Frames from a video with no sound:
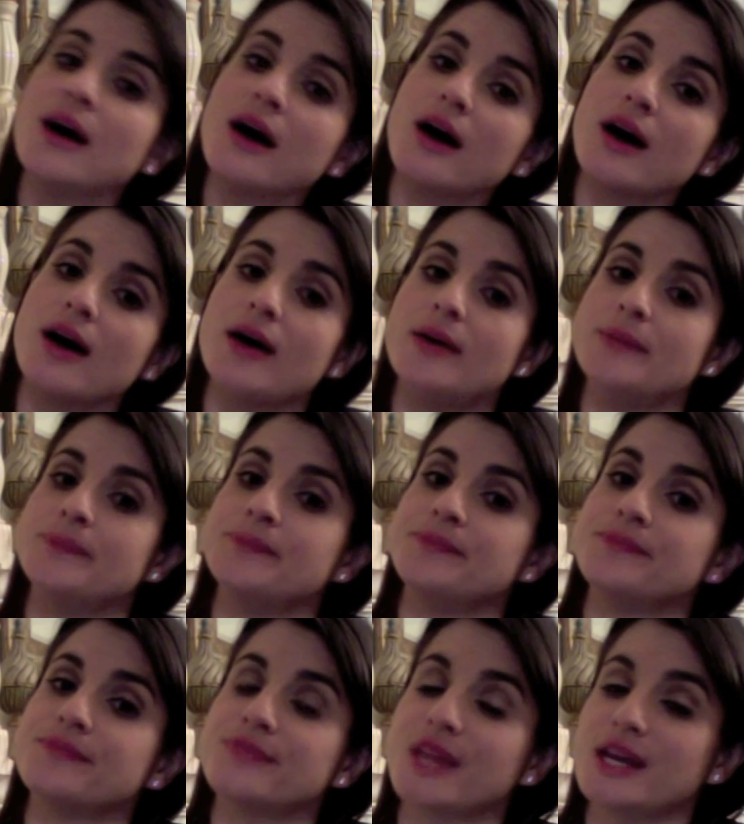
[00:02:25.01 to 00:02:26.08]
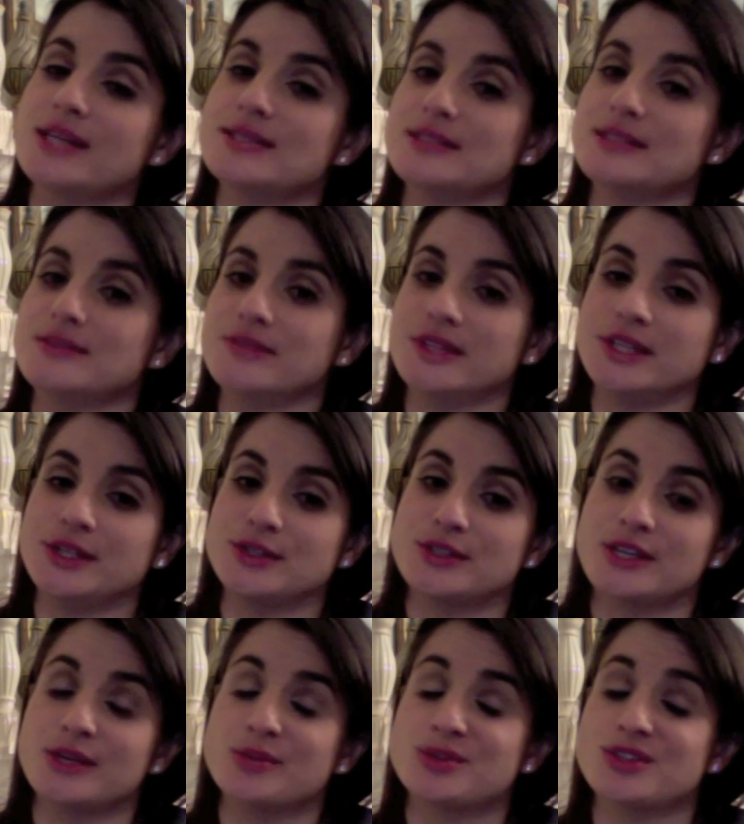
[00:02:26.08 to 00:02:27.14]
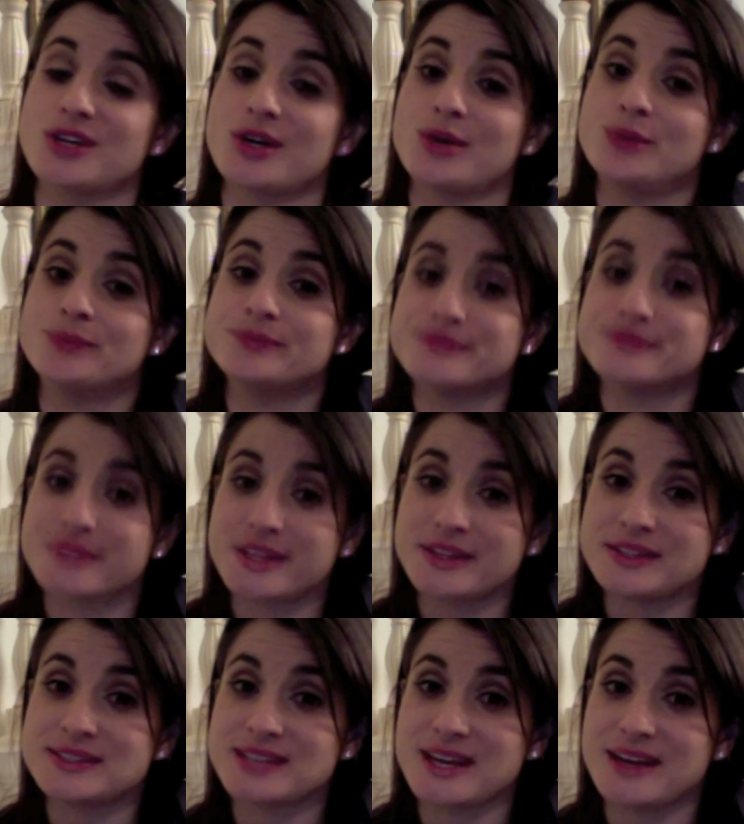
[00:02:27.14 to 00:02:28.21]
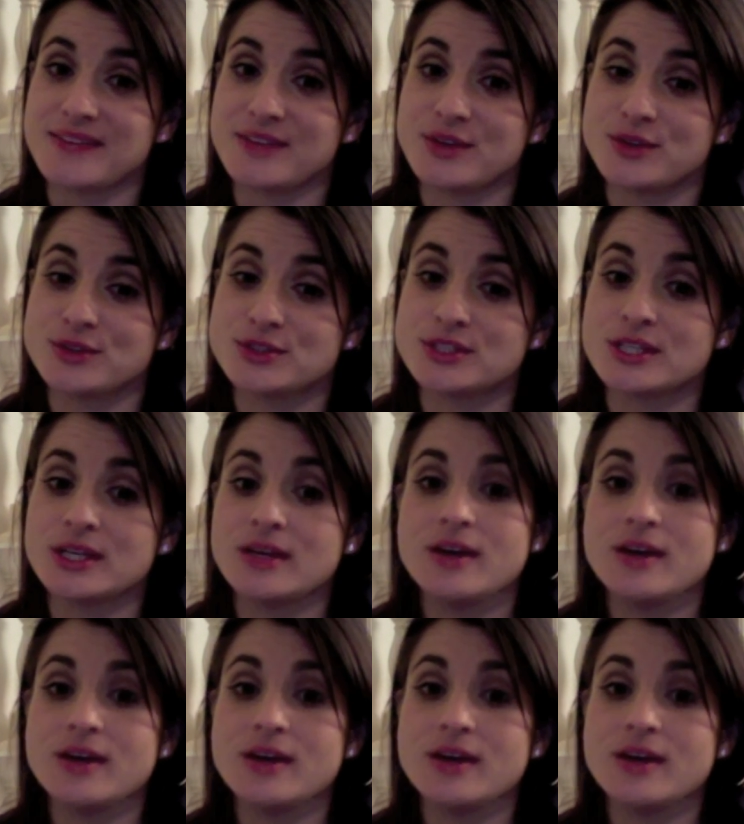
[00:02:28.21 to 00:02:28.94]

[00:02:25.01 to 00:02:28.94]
that I did videotape, so at least I have those.